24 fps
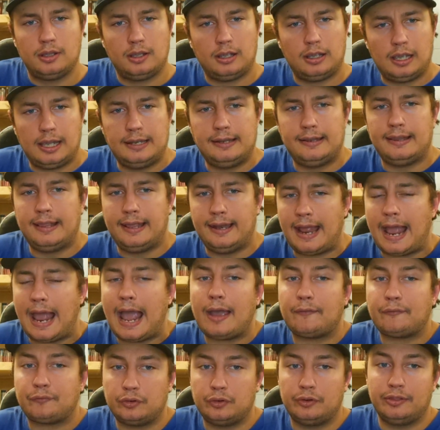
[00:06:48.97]
And then
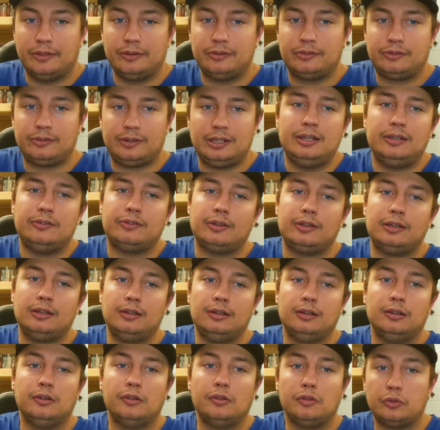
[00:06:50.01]
after the
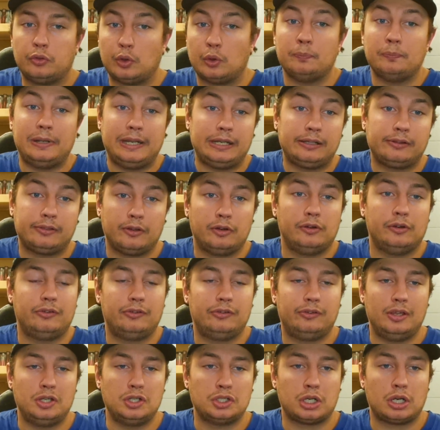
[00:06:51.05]
season, they'll make their
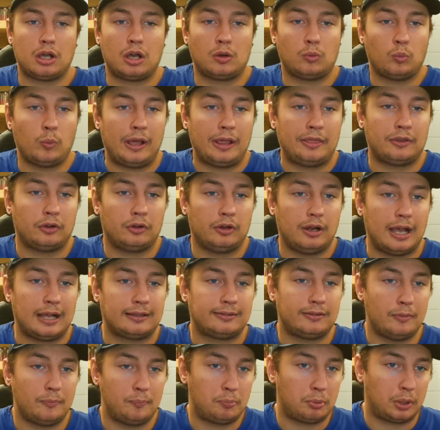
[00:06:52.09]
decision on whether or not
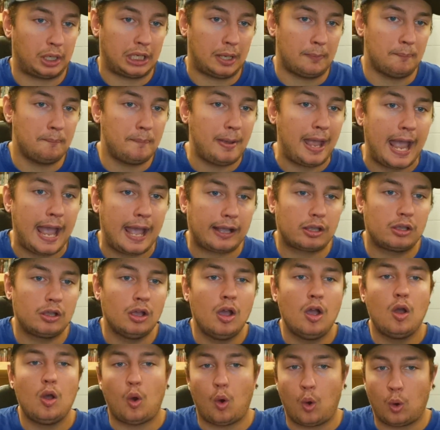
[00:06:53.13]
to bring him back
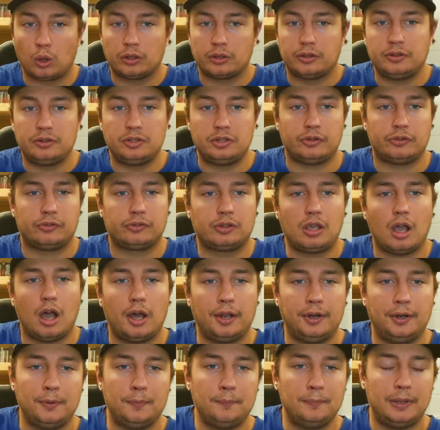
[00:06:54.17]
or to just
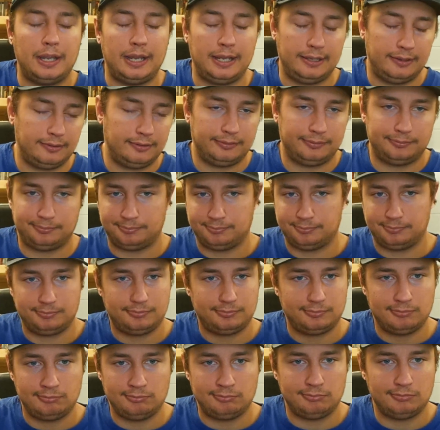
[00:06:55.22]
cut him and
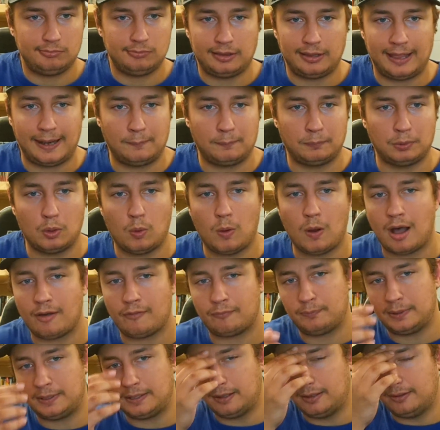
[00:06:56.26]
let him go off,
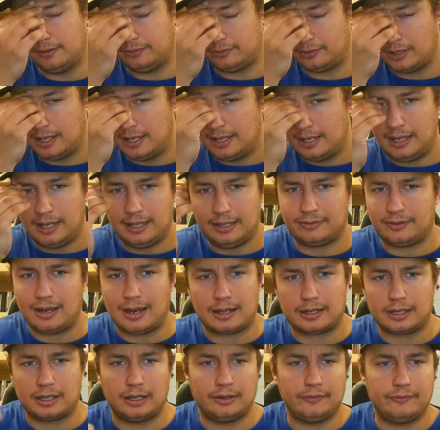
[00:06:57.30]
because it's
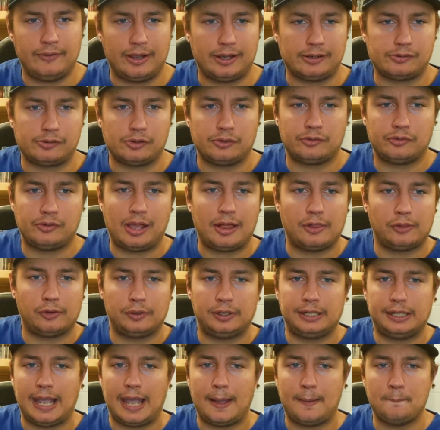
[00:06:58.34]
not going to affect their salary
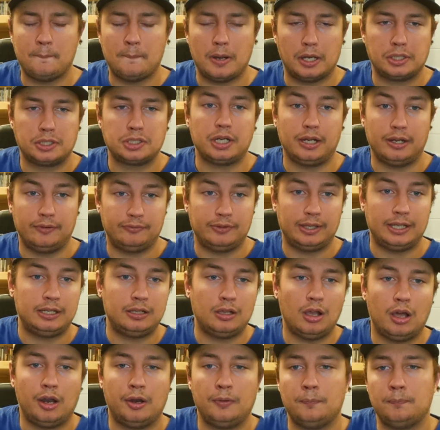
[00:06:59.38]
cap much if they
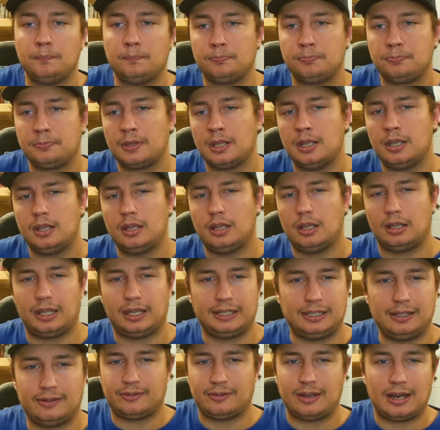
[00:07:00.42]
cut him.
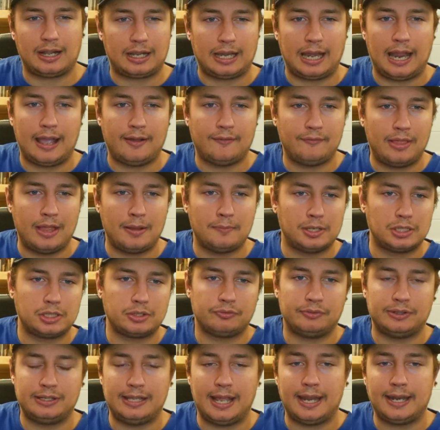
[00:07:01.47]
Like, not going to have that much of
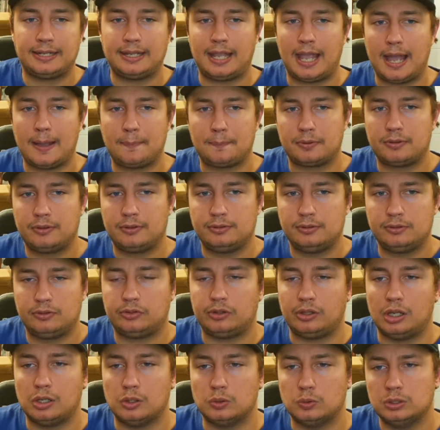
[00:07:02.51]
a dead cap.
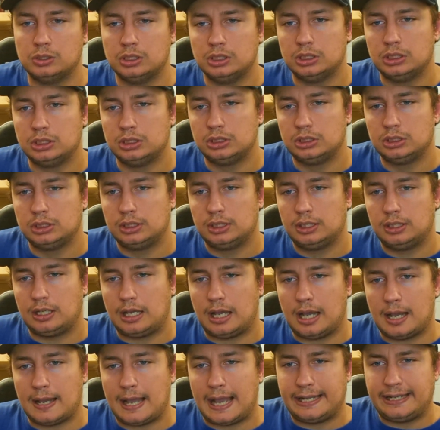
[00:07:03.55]
So
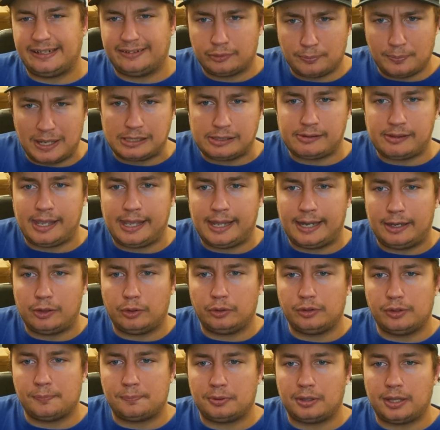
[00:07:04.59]
I expect
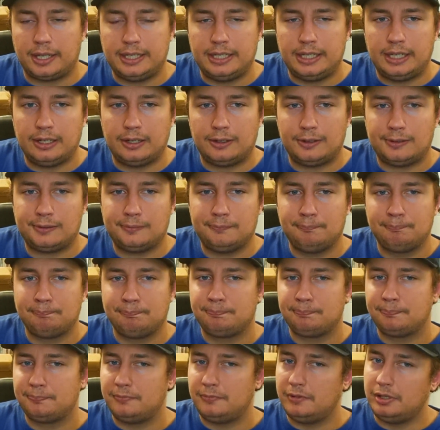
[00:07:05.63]
Tannehill to play here.
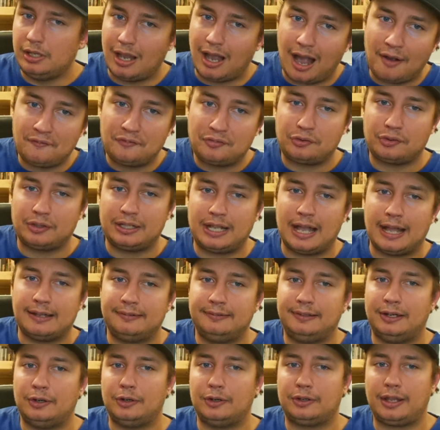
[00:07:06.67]
You obviously got
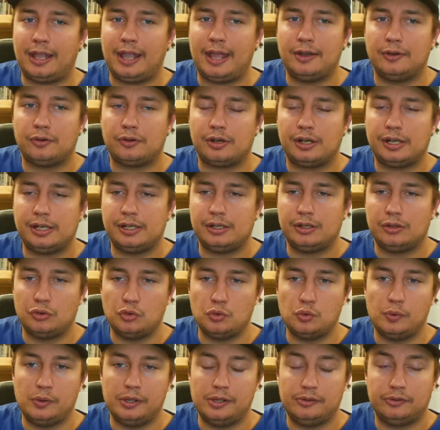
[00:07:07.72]
Derrick Henry,
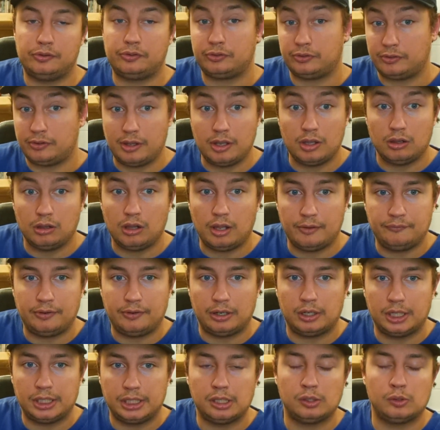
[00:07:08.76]
who is still a
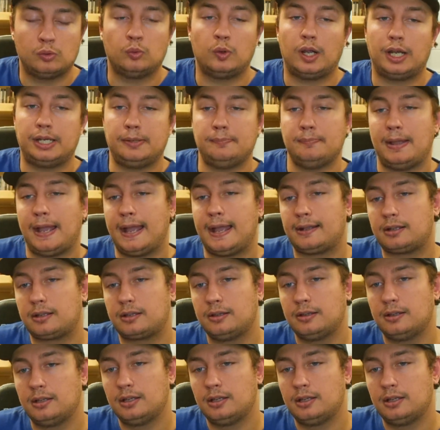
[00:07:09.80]
very good running back.